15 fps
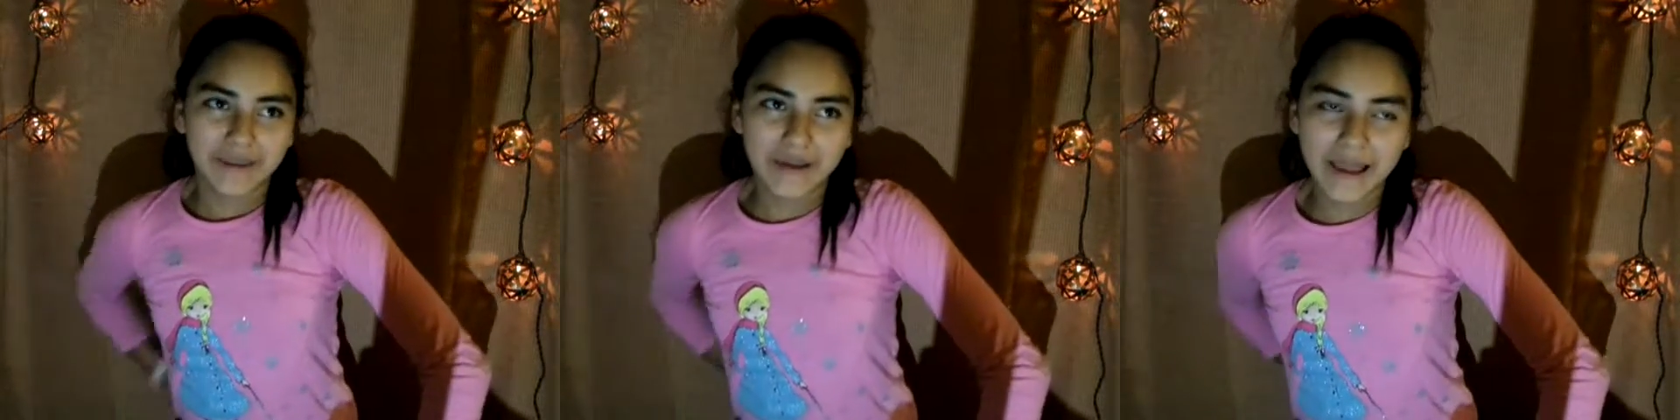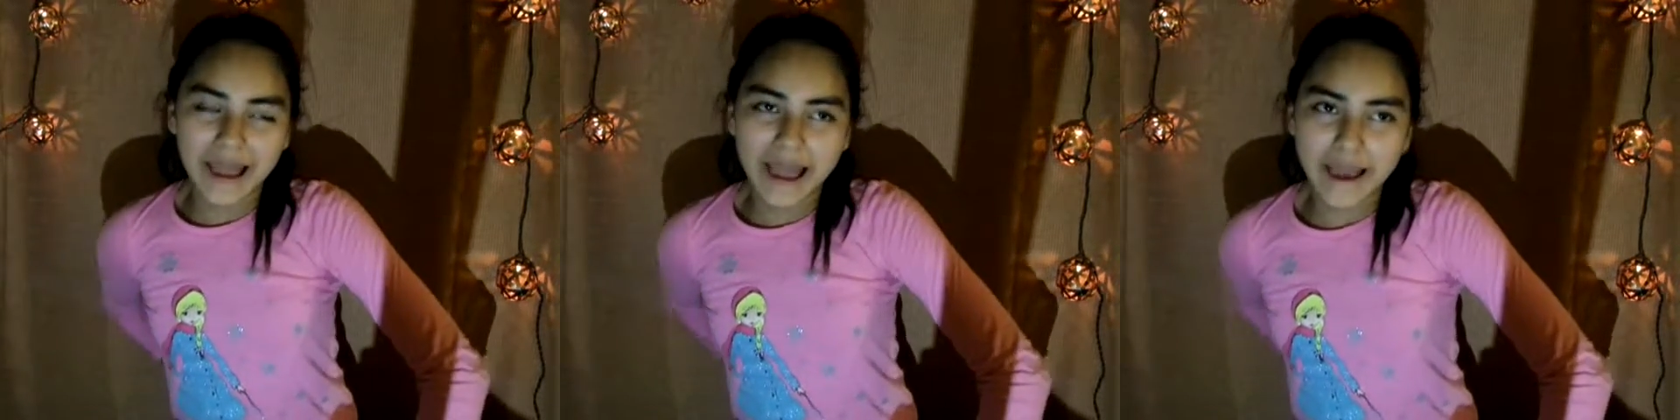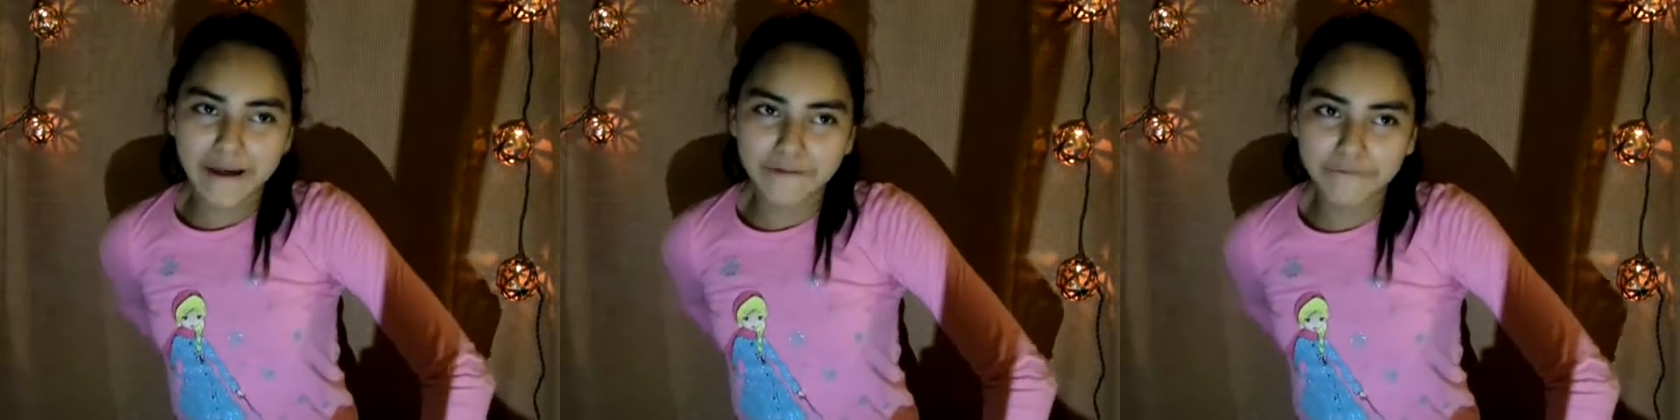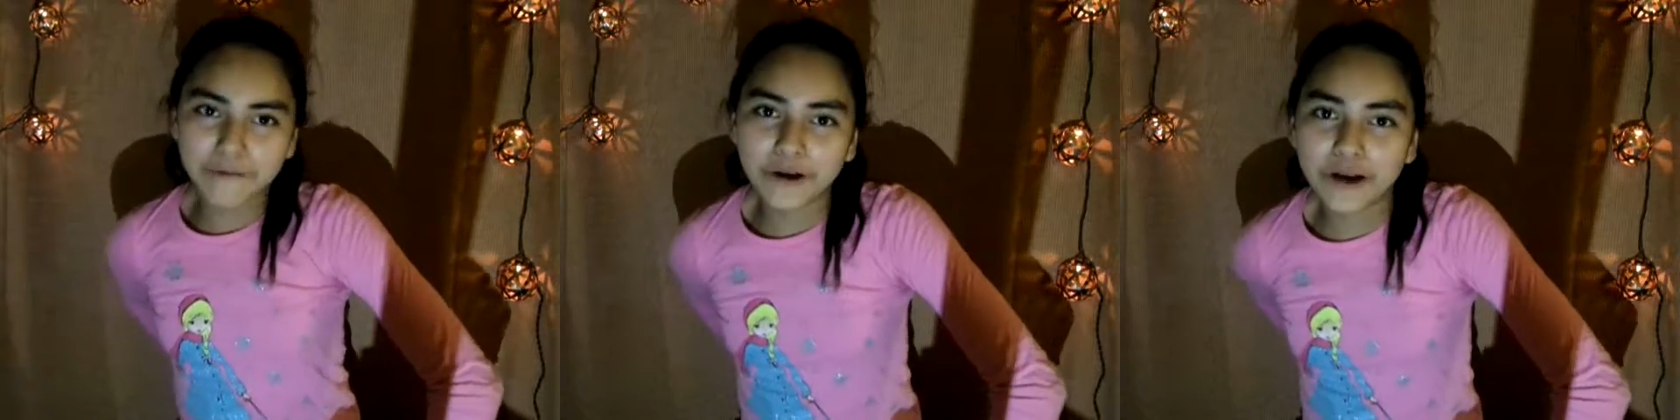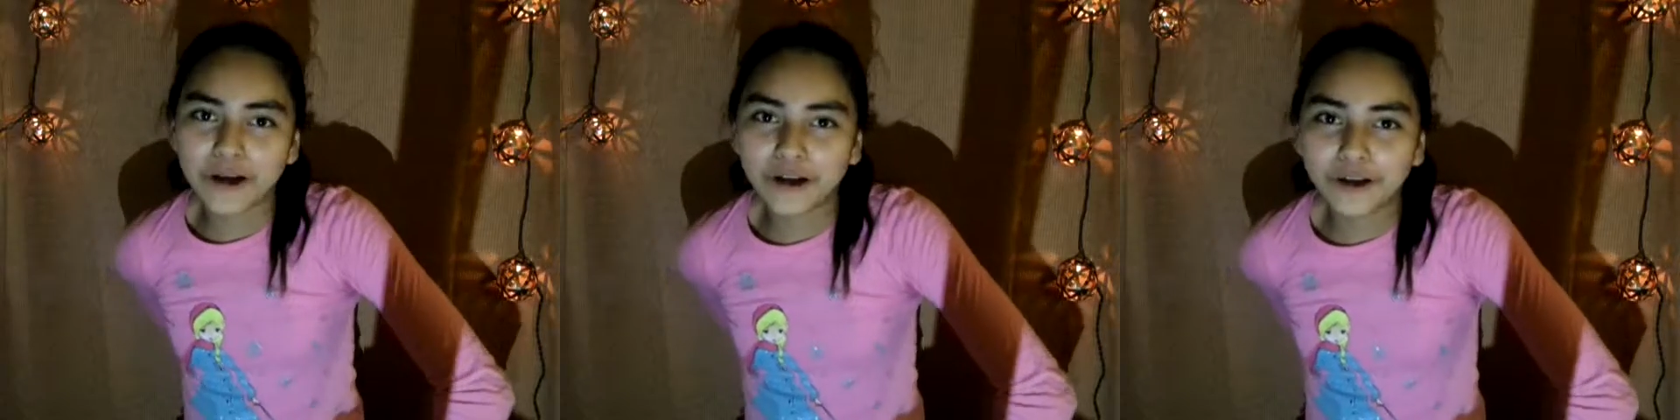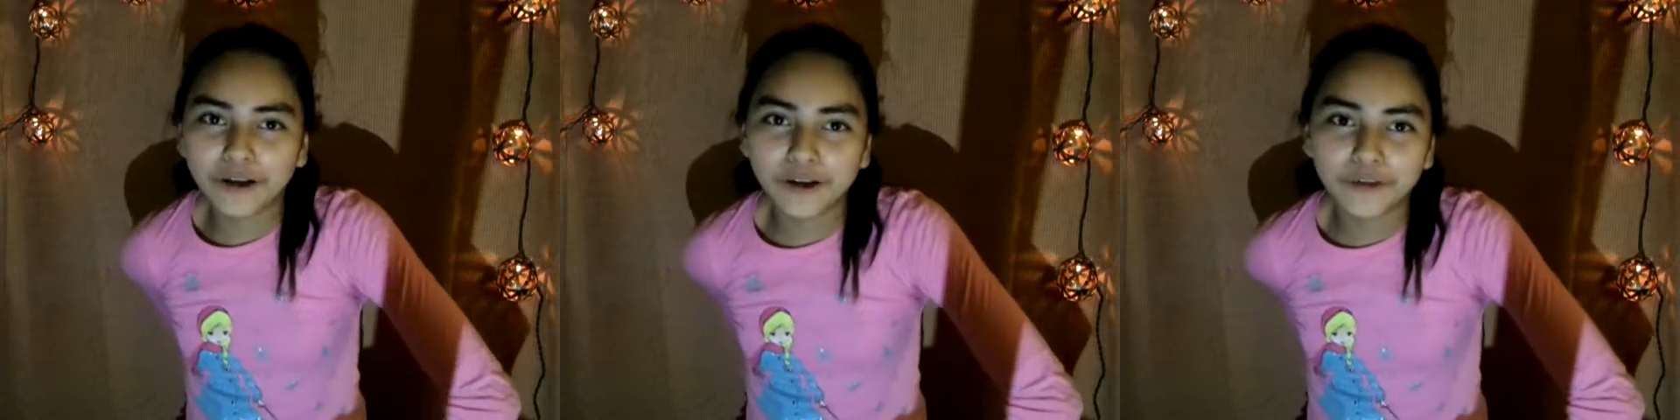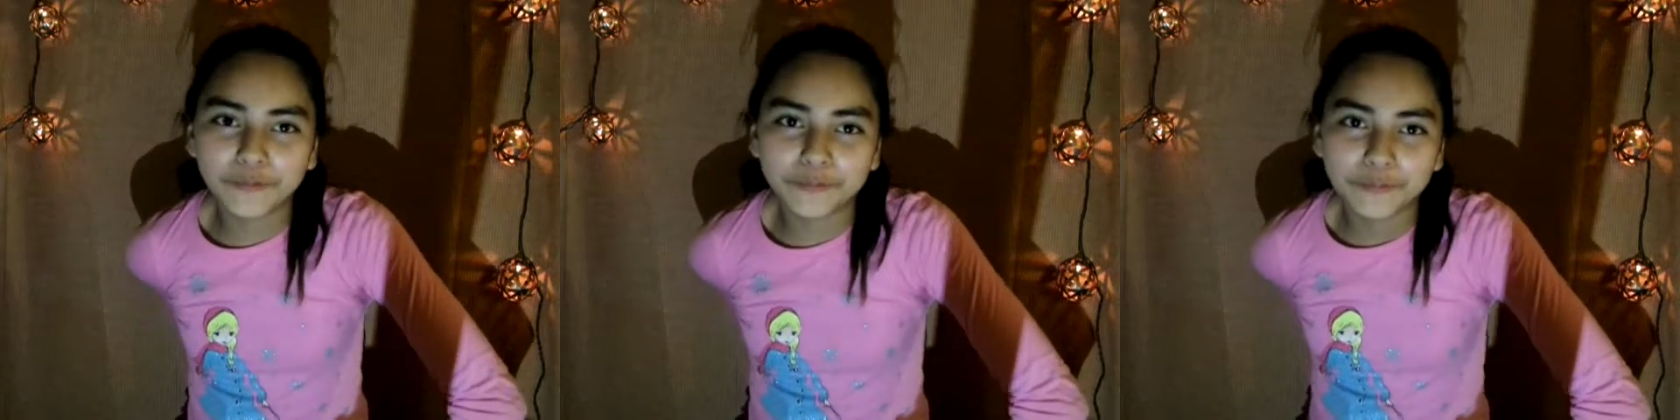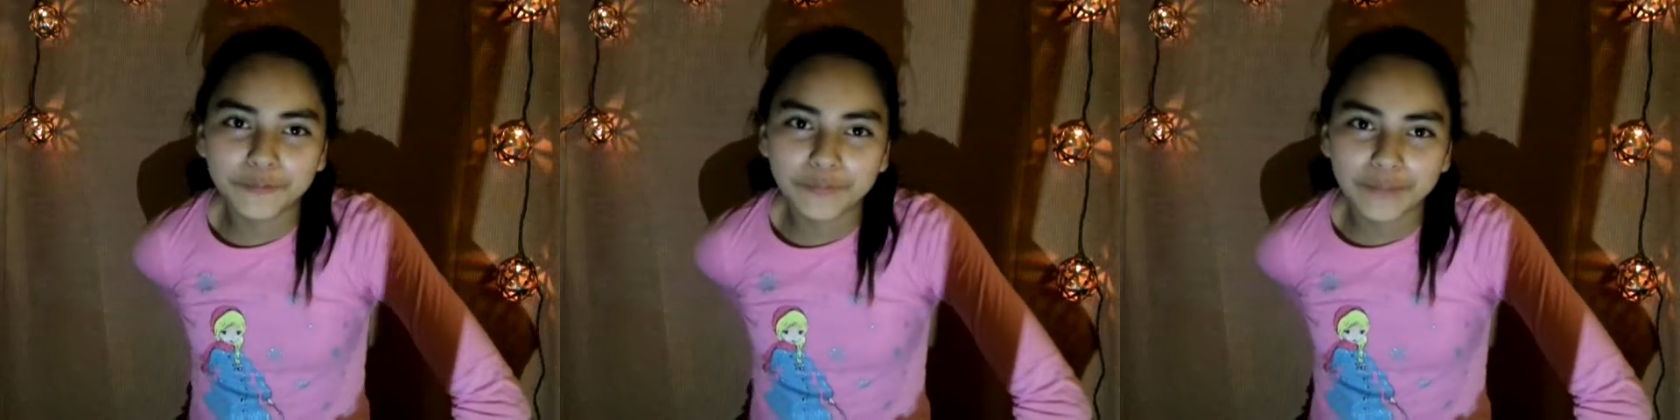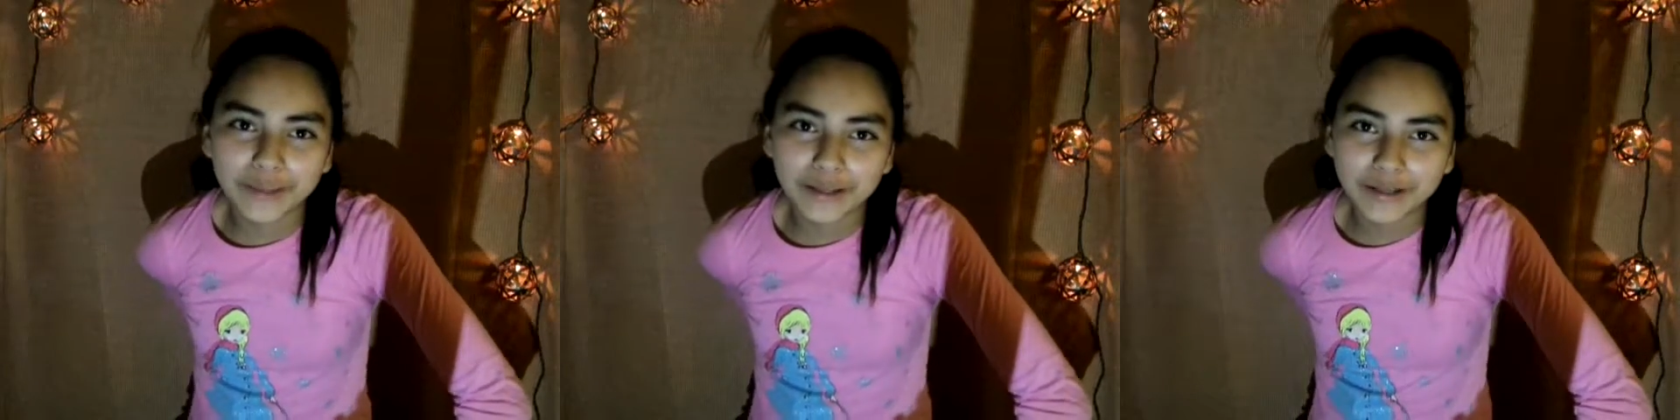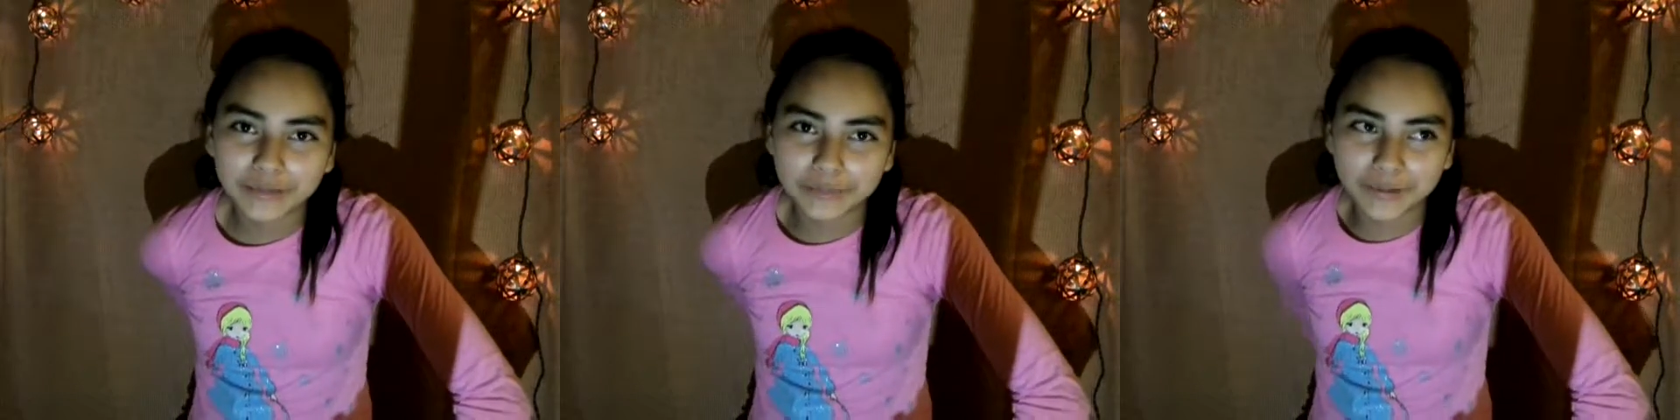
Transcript: have a